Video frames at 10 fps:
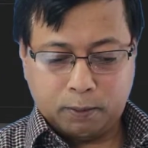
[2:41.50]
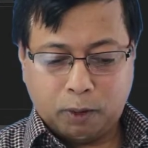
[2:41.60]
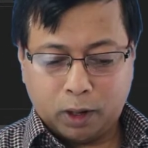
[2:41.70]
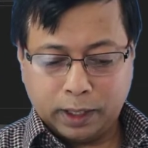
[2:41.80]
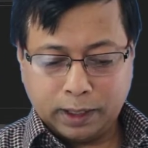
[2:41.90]

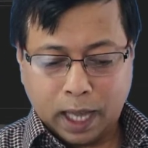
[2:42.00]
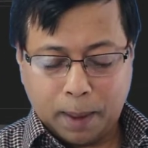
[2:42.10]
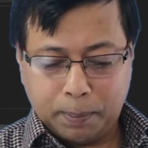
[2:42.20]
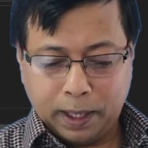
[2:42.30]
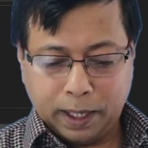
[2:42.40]
For this
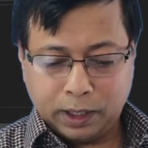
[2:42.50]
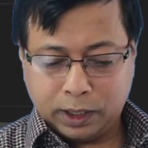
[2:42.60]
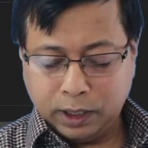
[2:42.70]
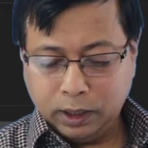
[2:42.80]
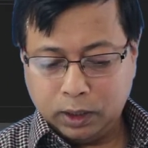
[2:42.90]

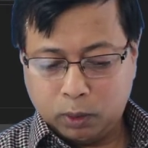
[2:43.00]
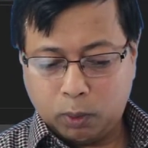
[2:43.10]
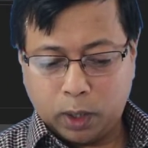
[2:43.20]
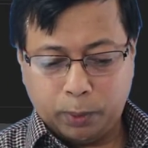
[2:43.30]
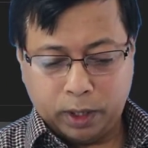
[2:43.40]
application,
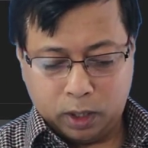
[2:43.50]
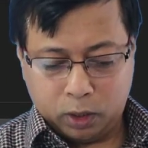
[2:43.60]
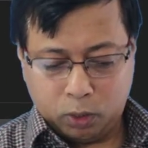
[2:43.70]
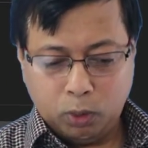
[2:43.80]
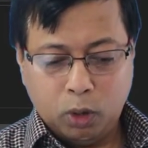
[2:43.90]
what we're going to
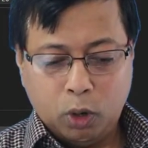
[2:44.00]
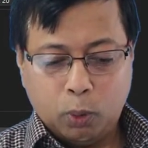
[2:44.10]
do,